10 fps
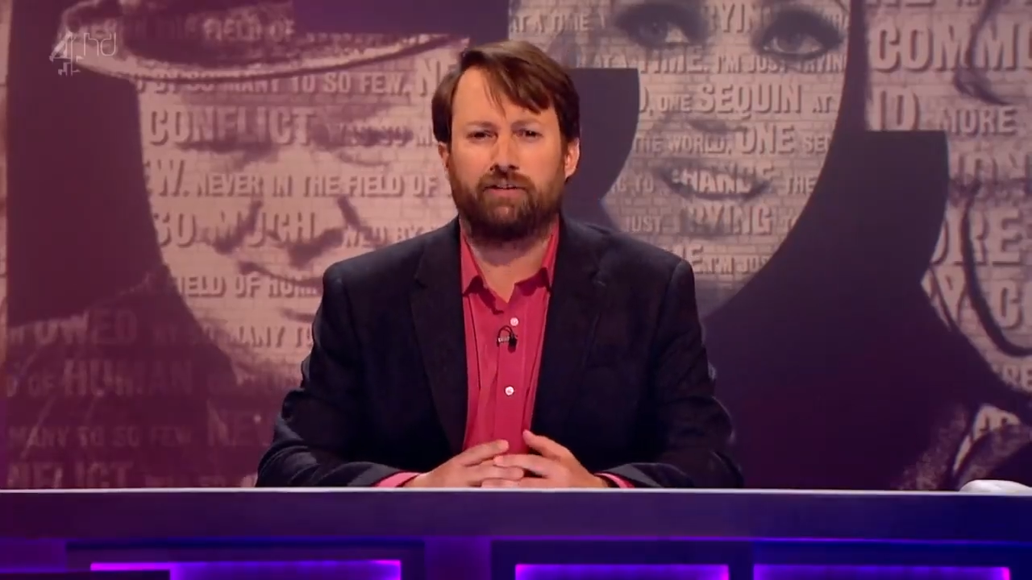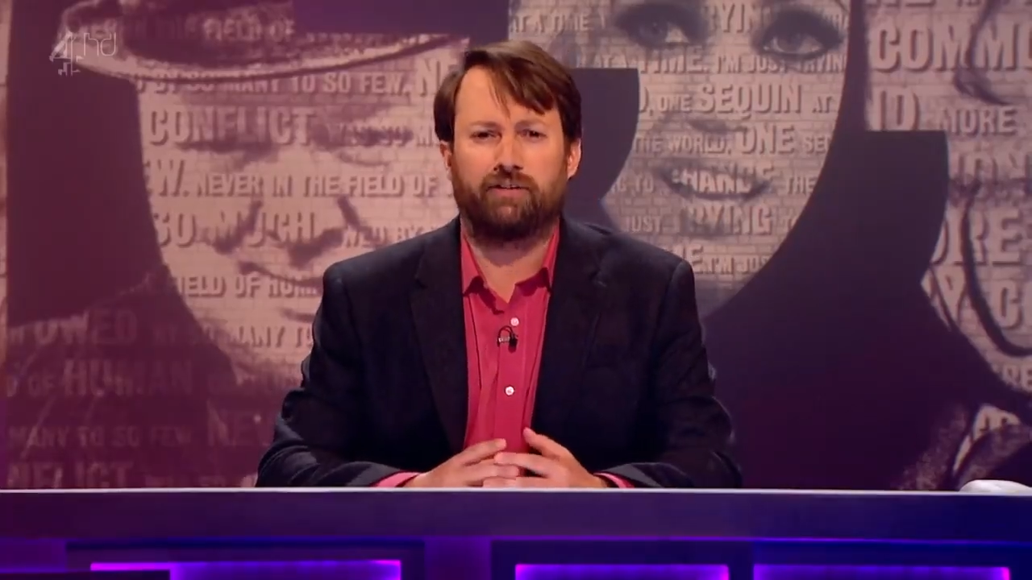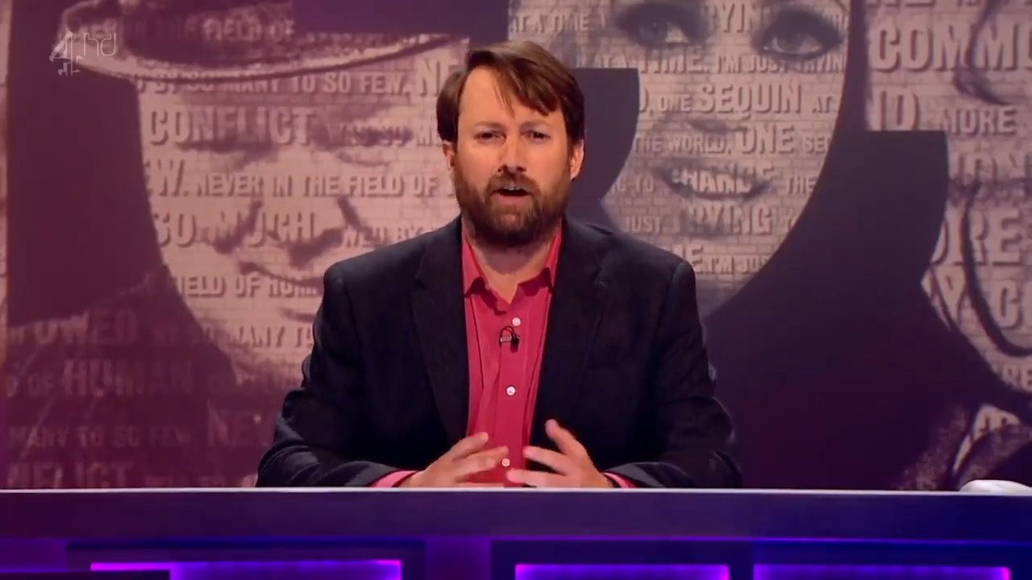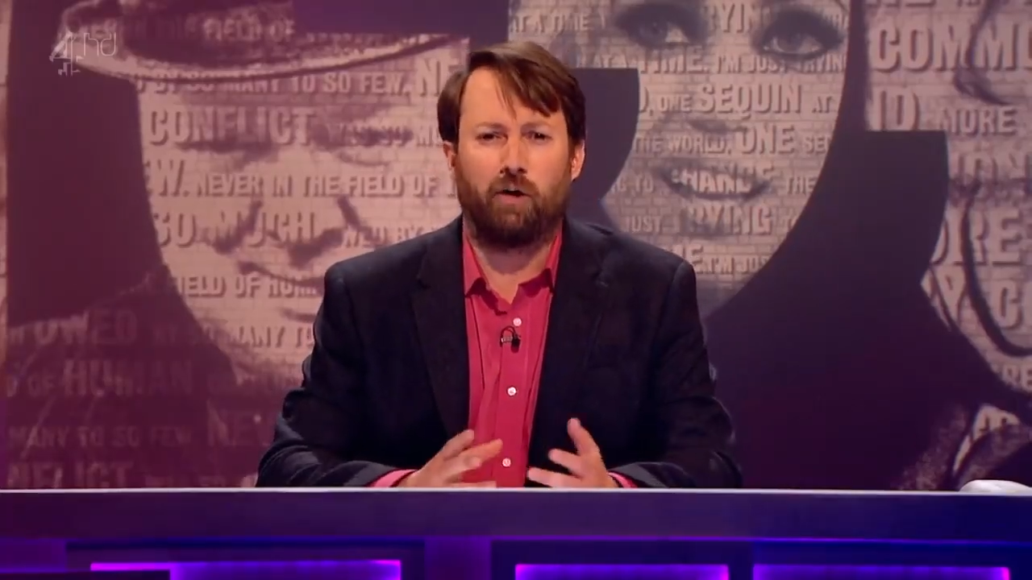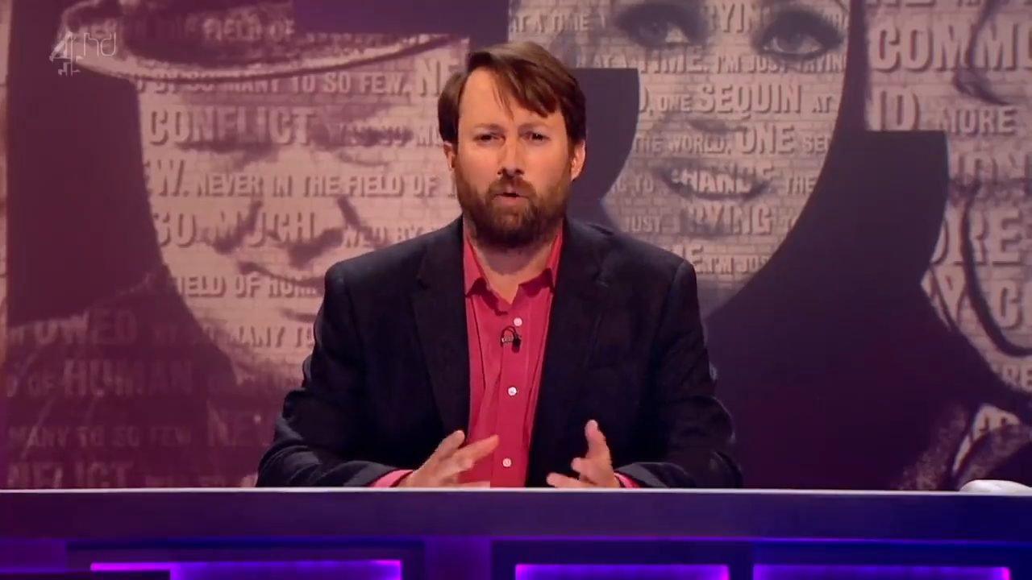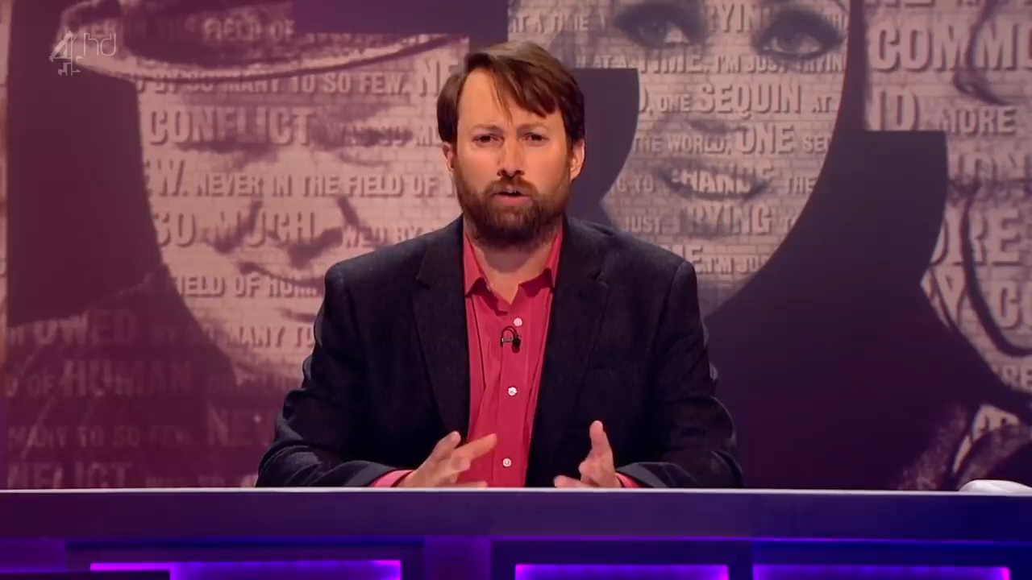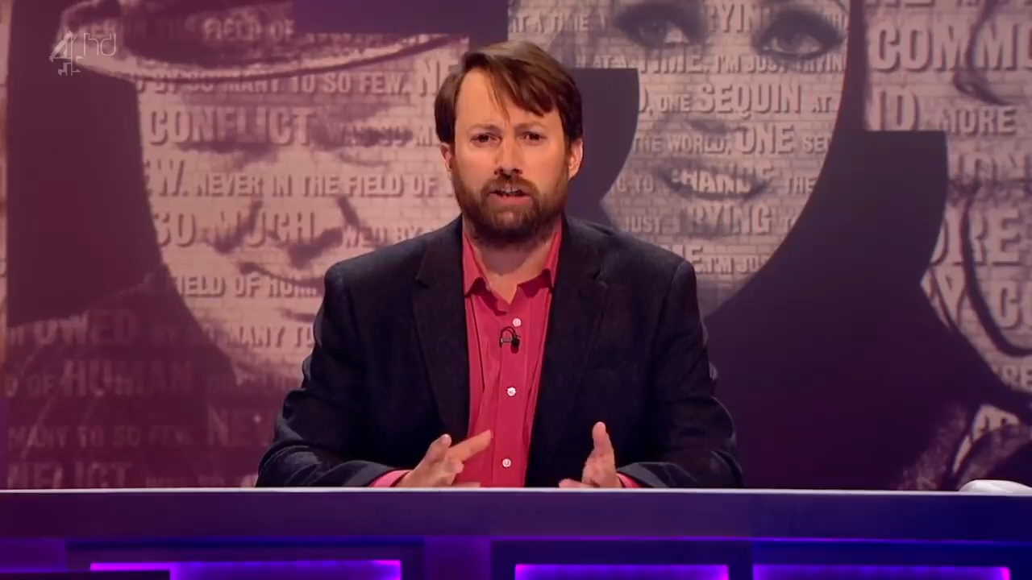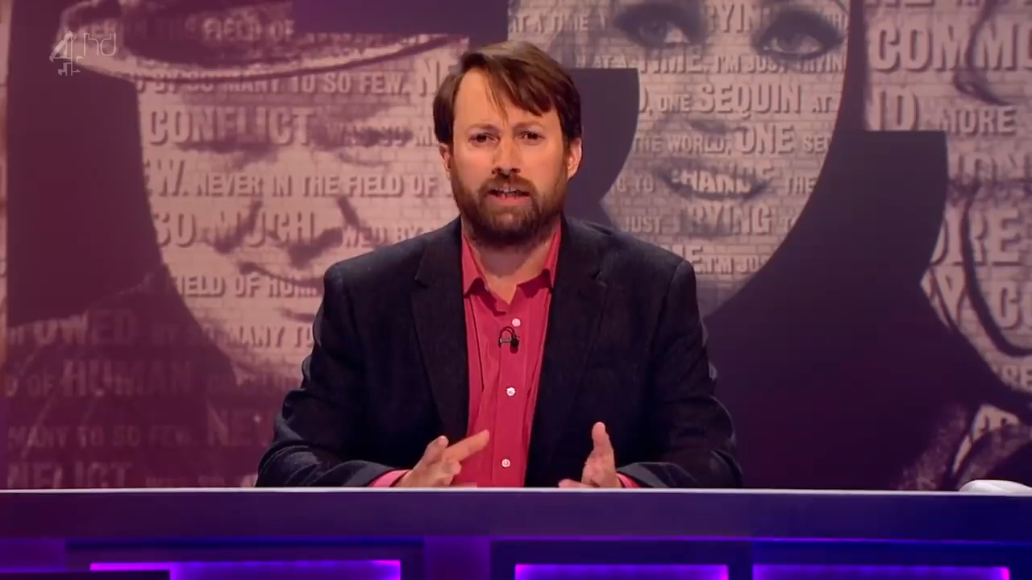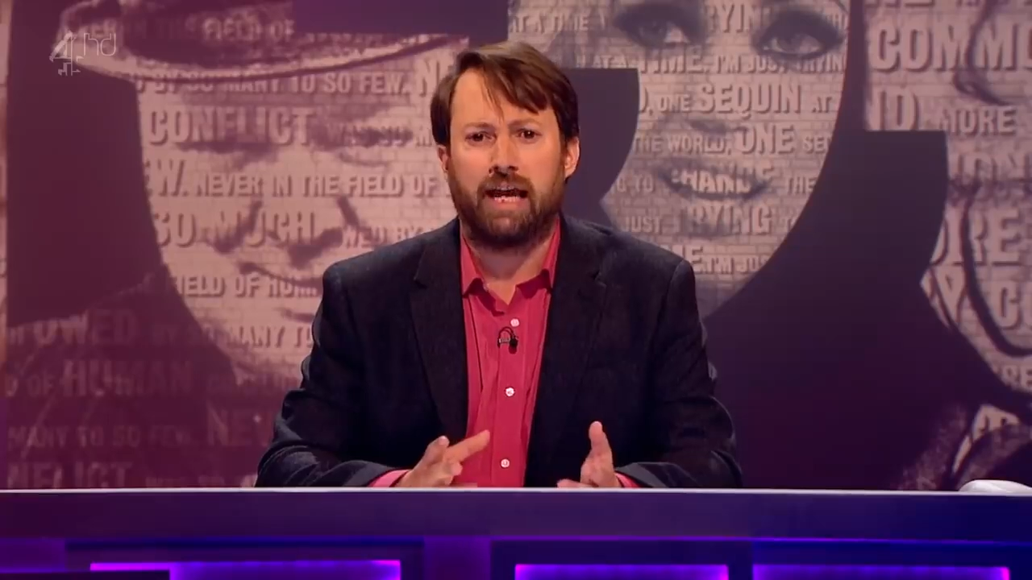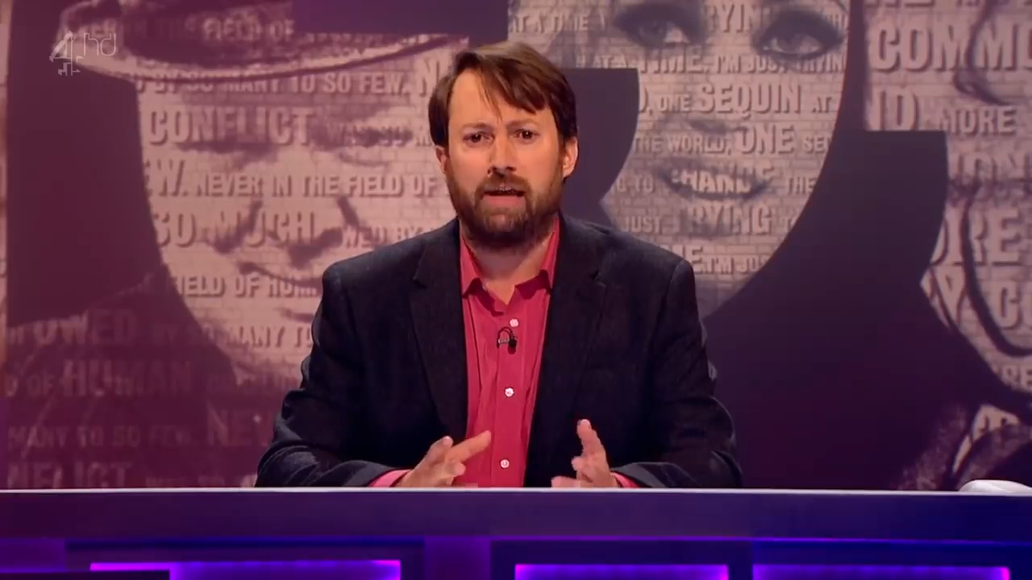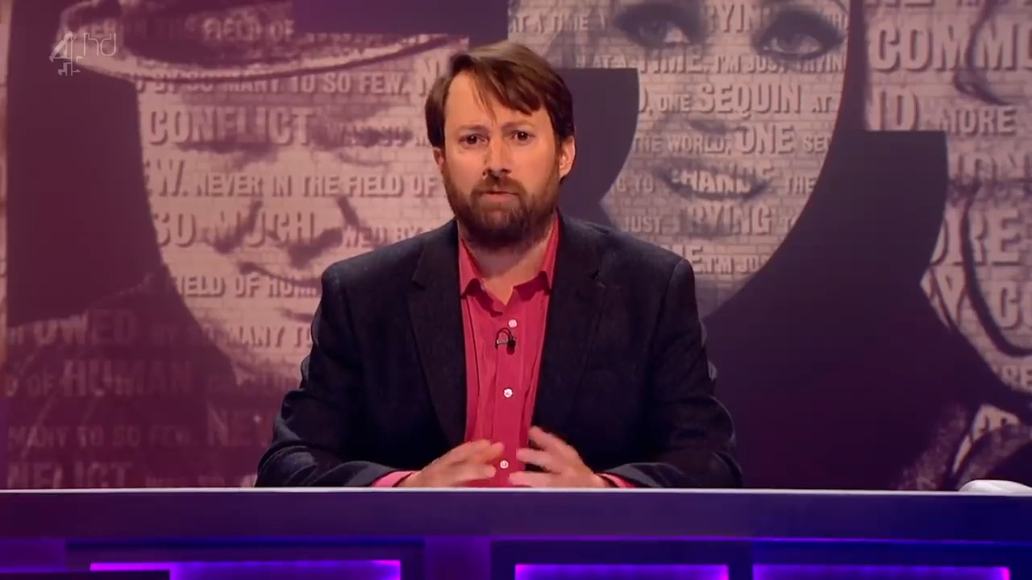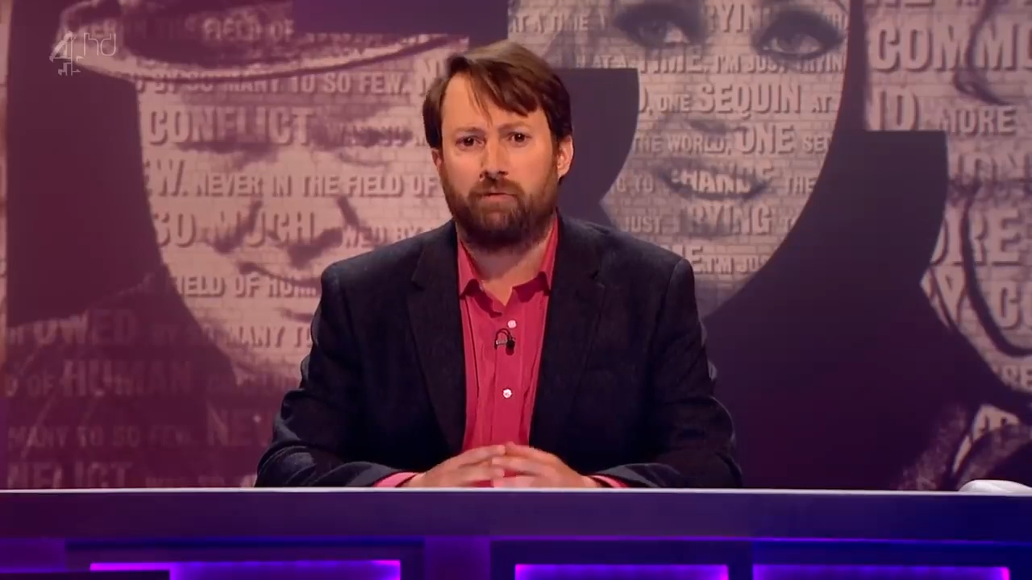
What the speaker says: start watching Game of